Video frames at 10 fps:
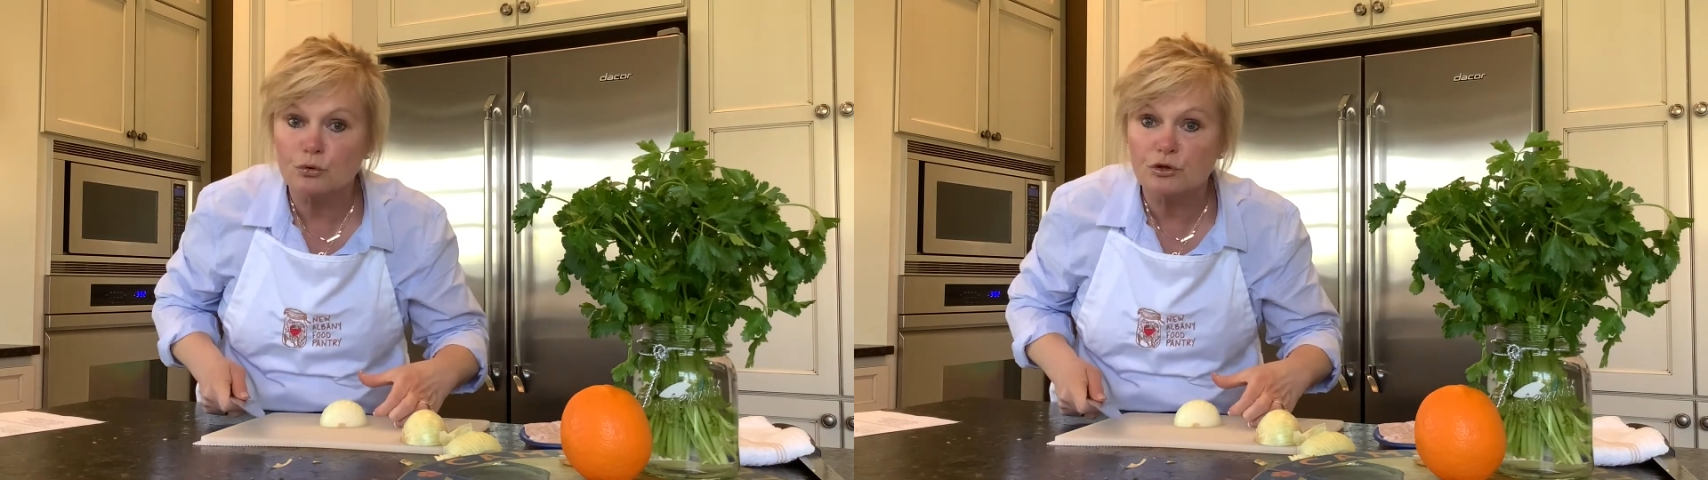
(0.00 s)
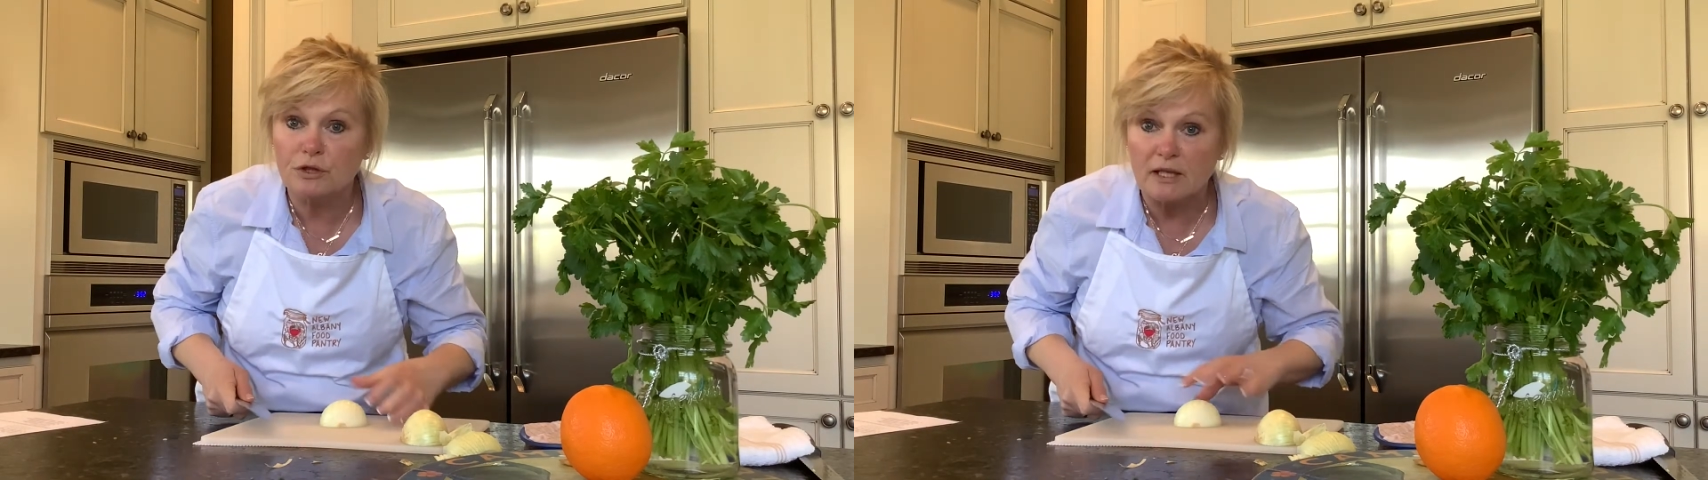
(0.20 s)

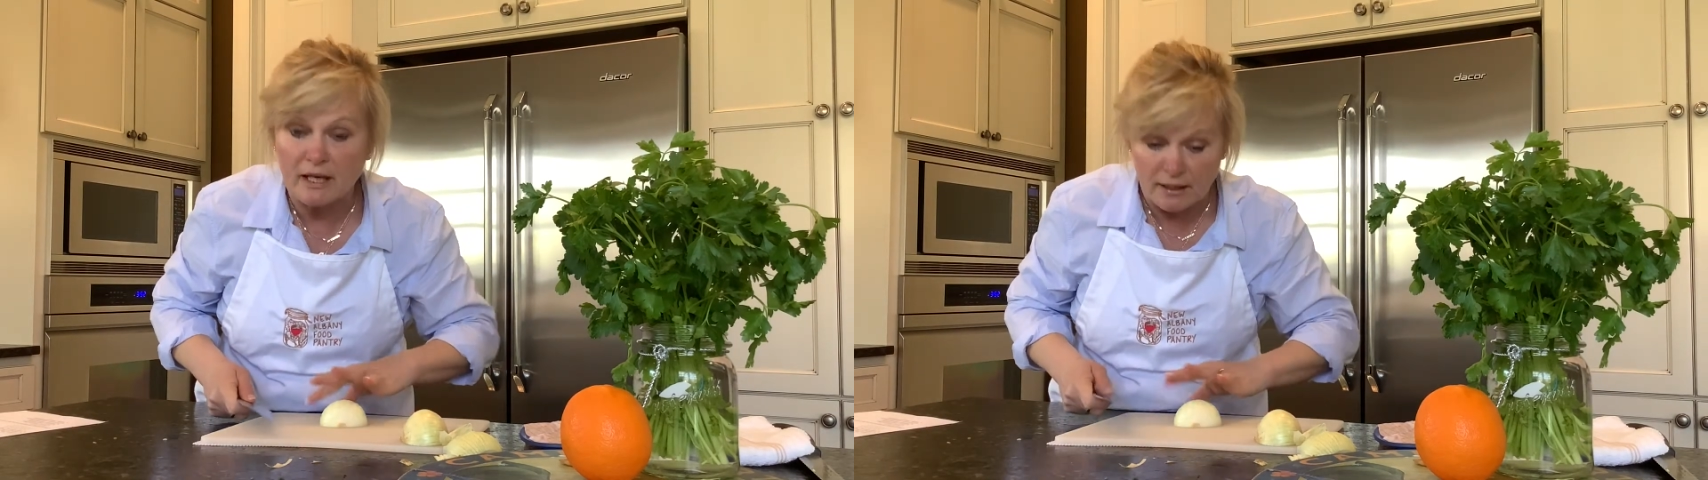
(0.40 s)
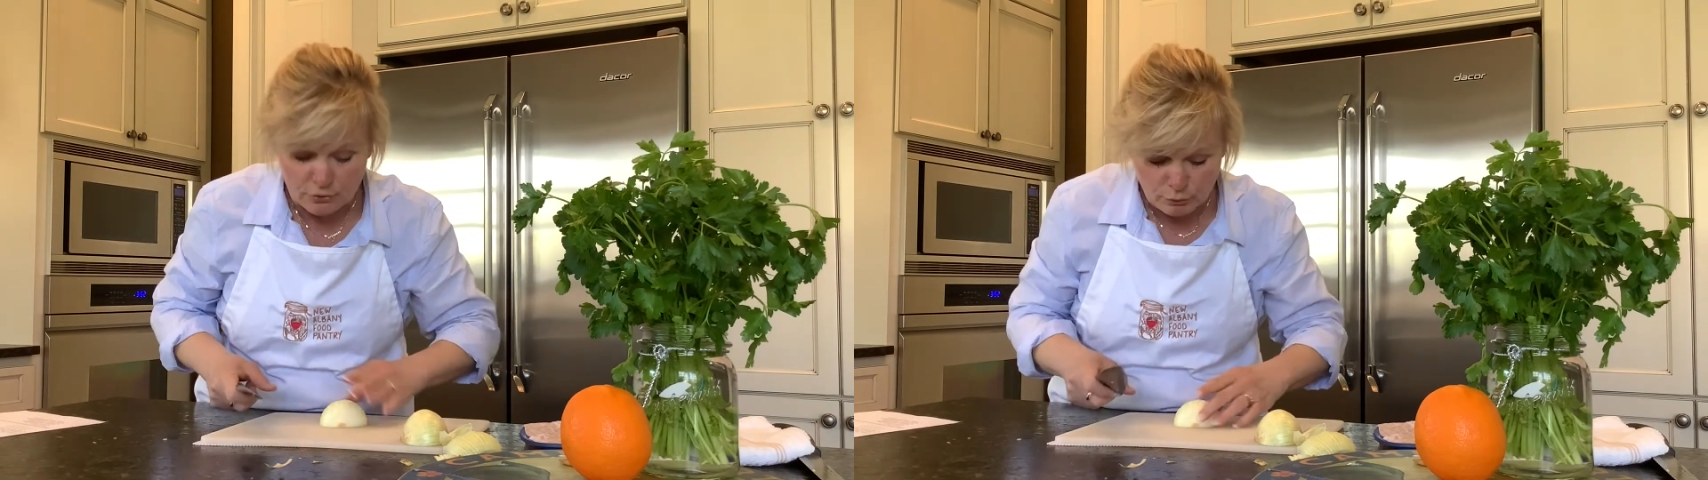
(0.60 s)
to the
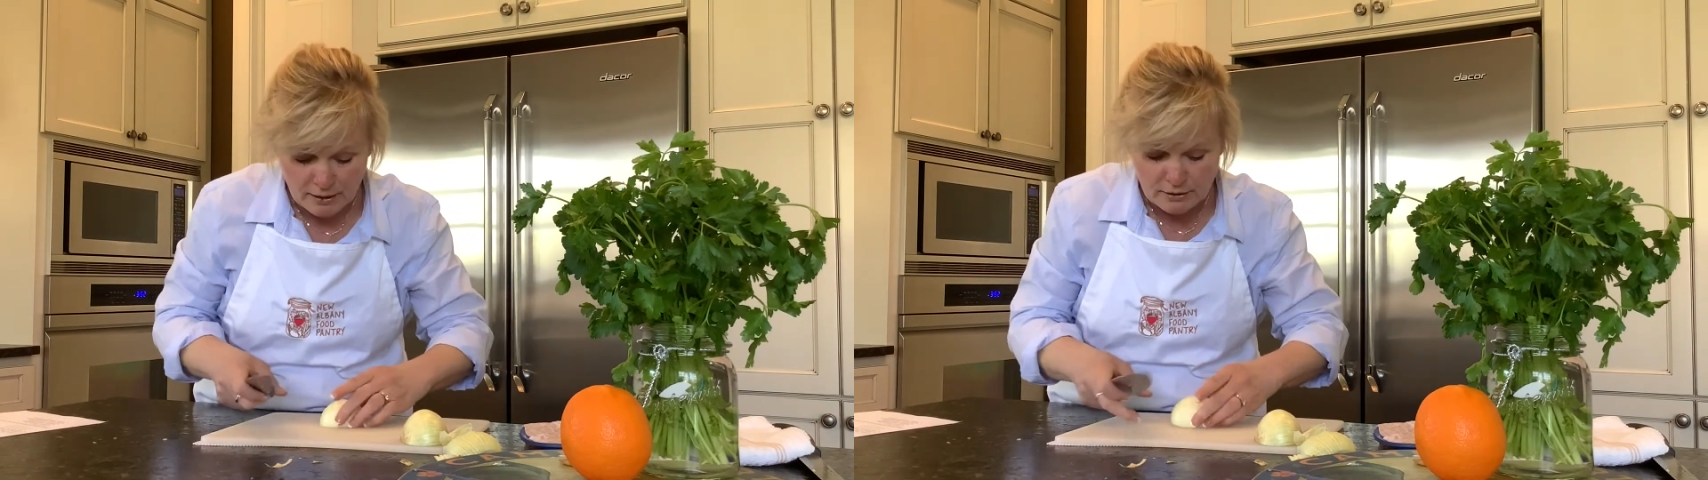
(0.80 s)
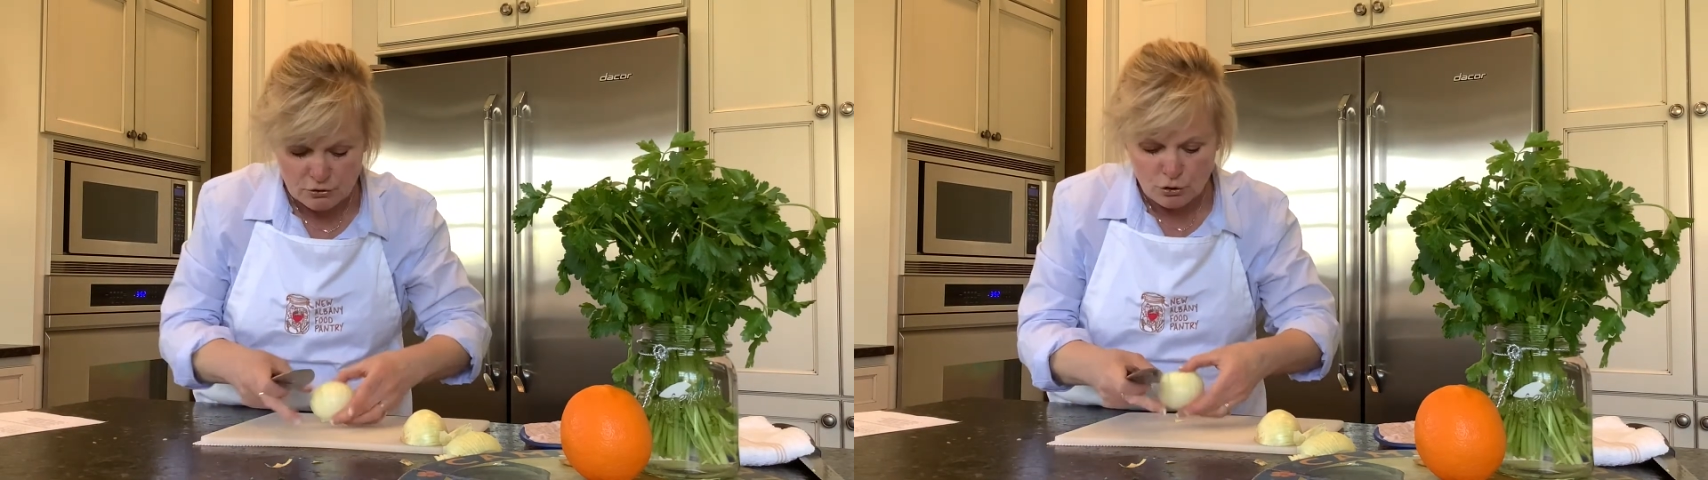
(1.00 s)
end, right?